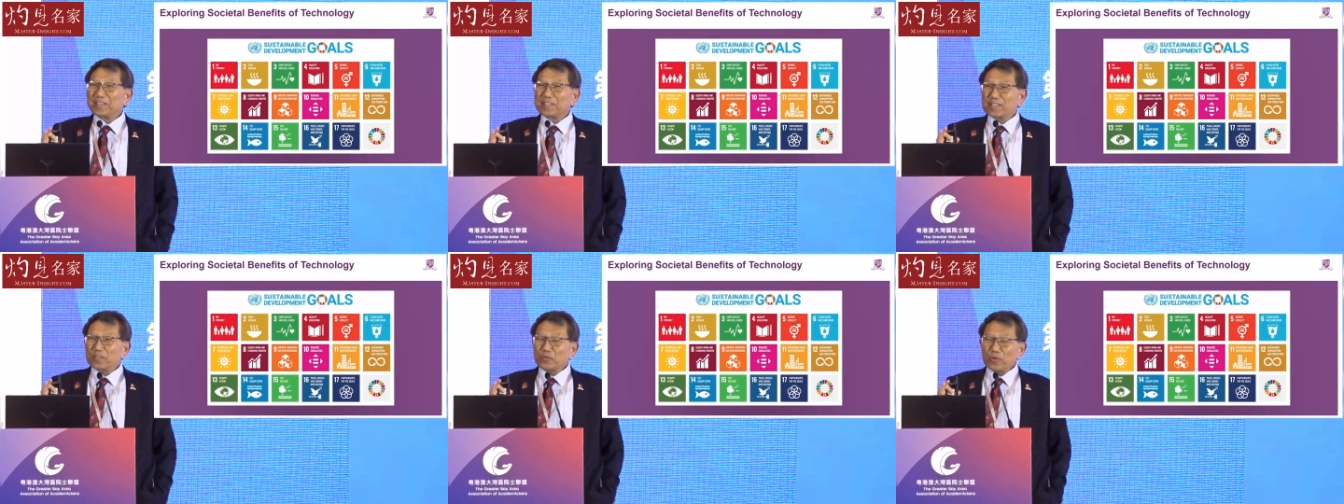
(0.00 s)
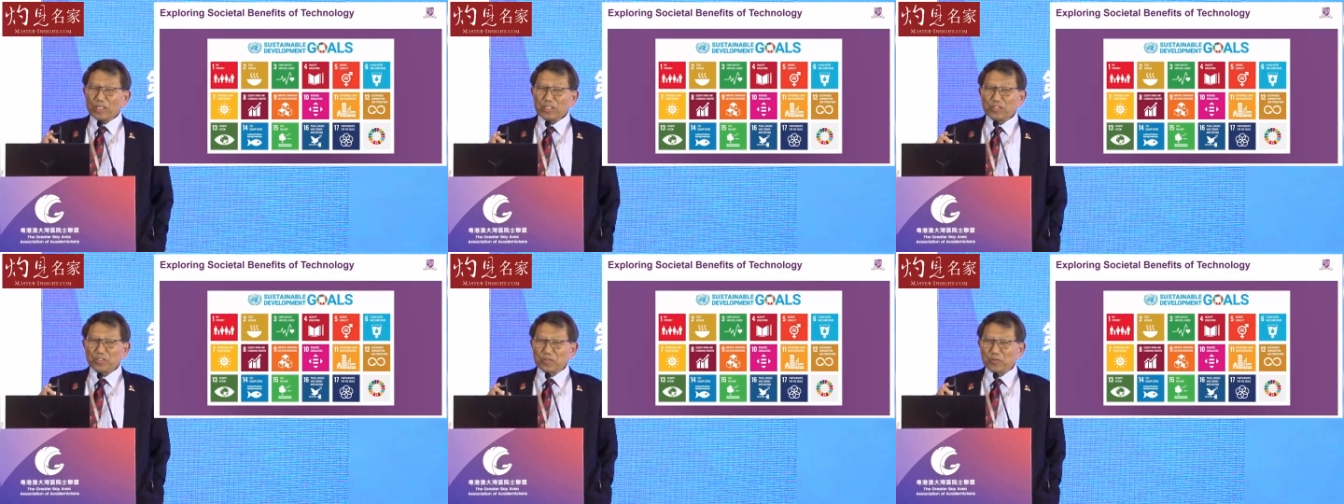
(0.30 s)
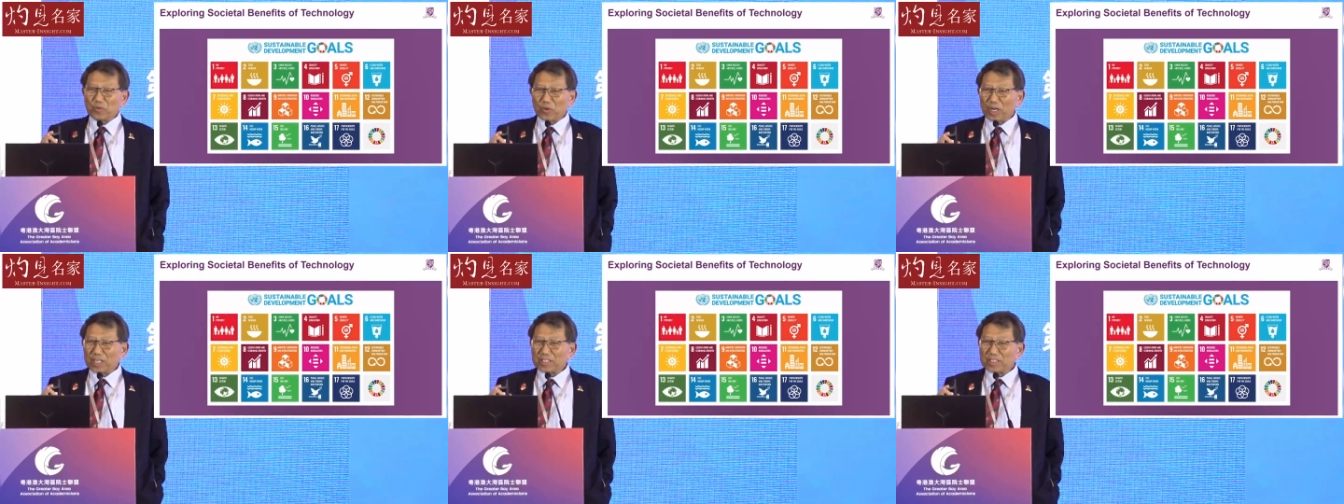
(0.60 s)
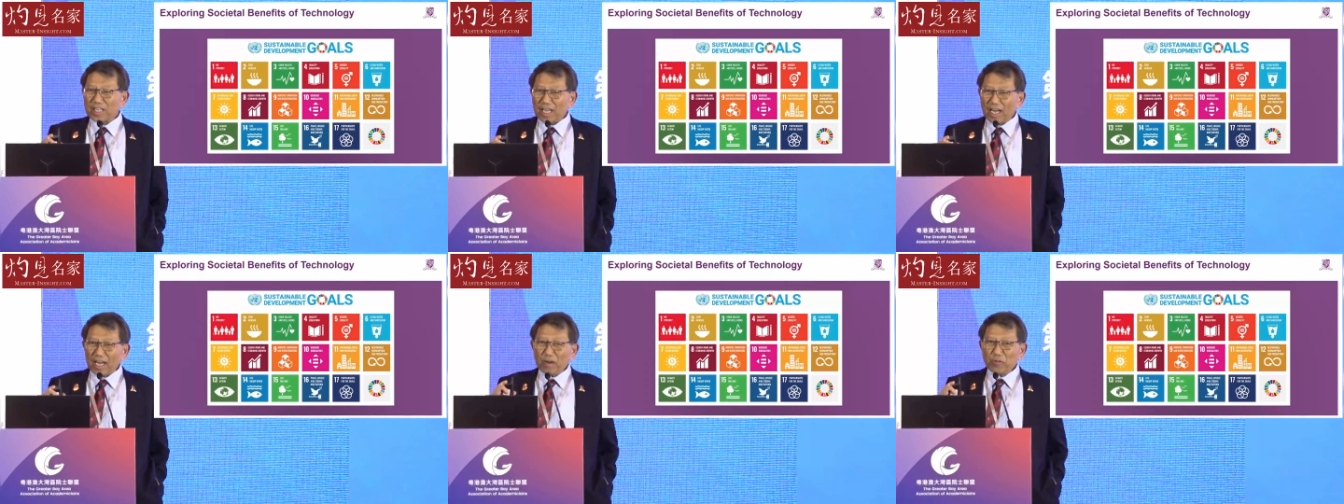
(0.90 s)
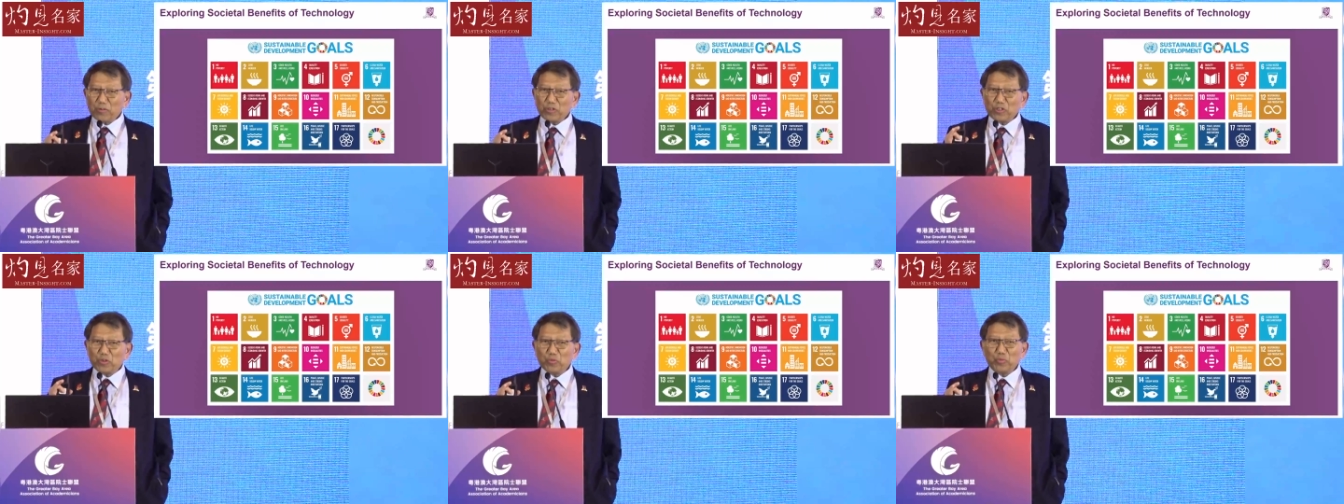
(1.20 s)
the question was,
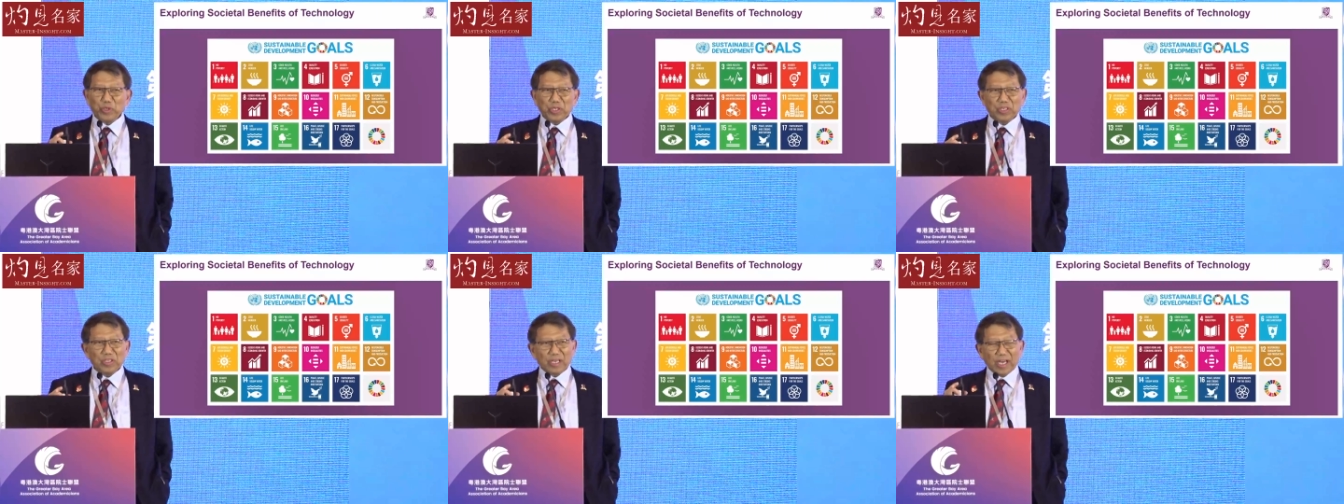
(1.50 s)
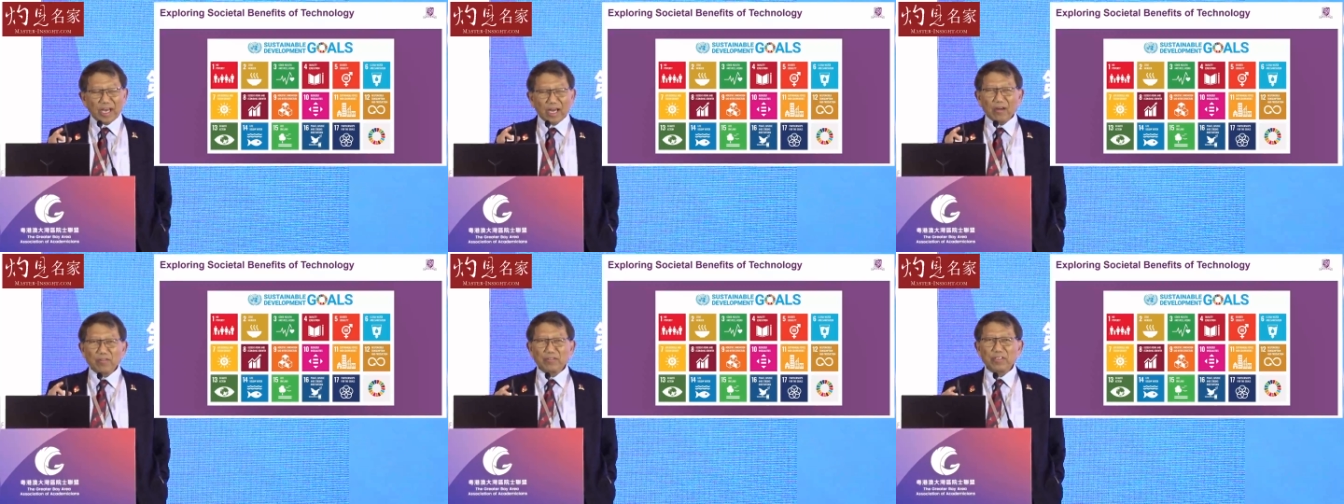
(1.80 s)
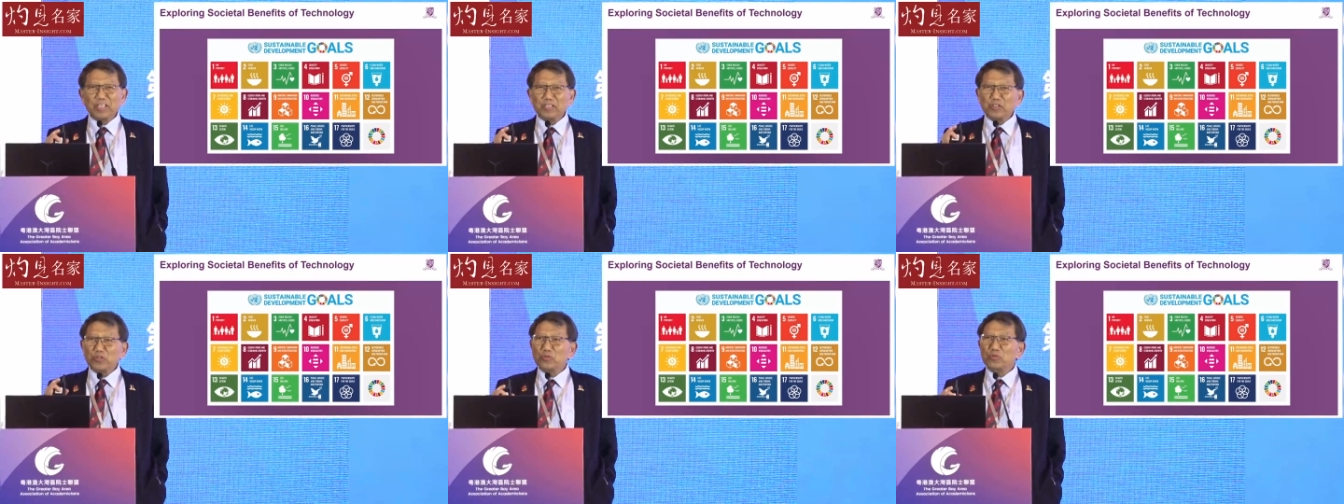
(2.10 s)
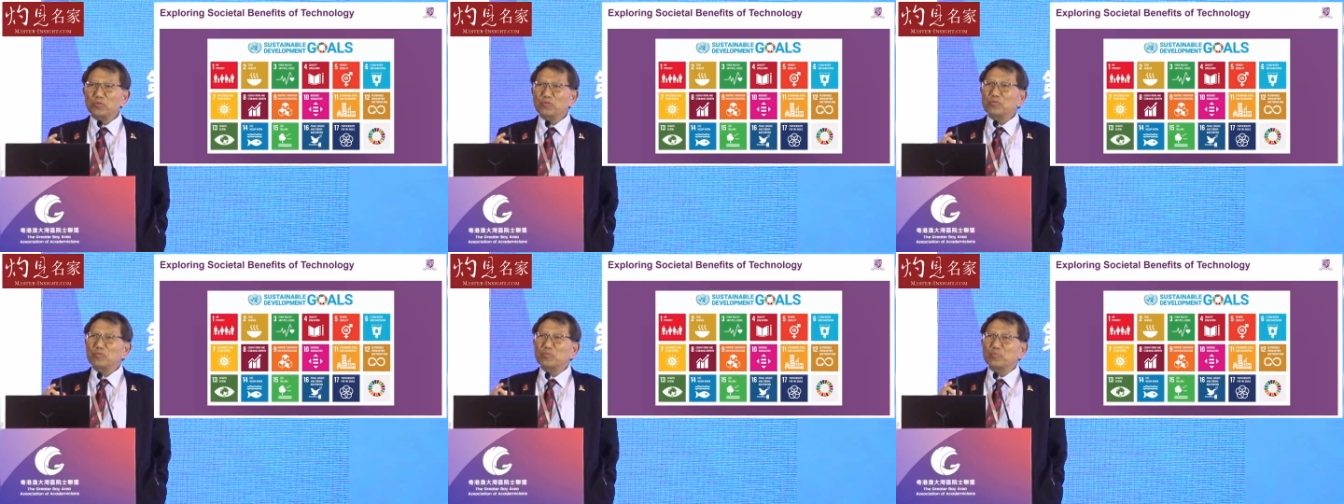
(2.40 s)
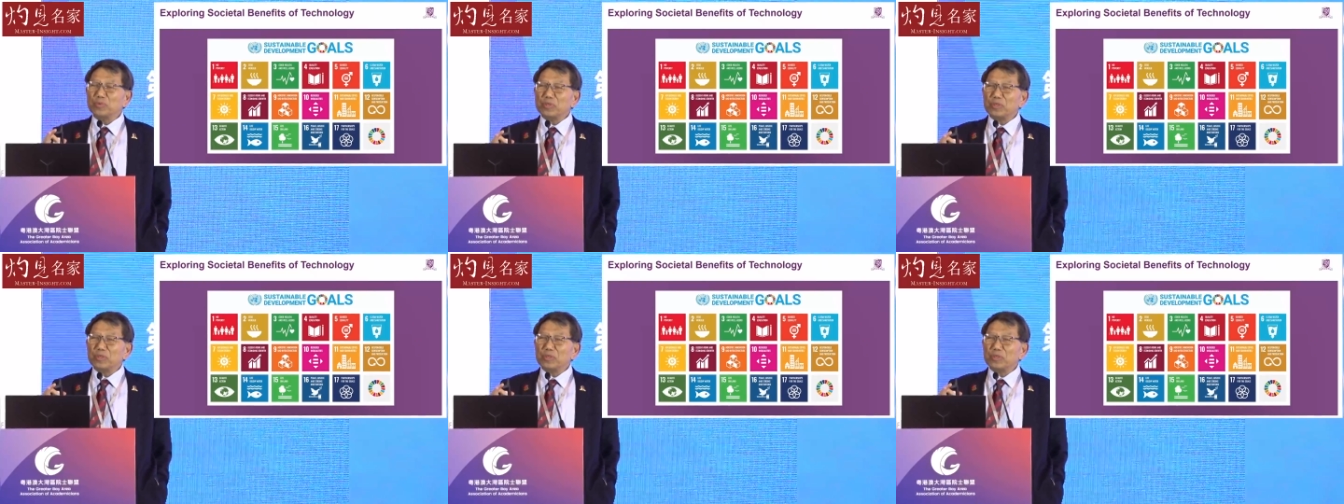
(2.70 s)
how, do you be, how can you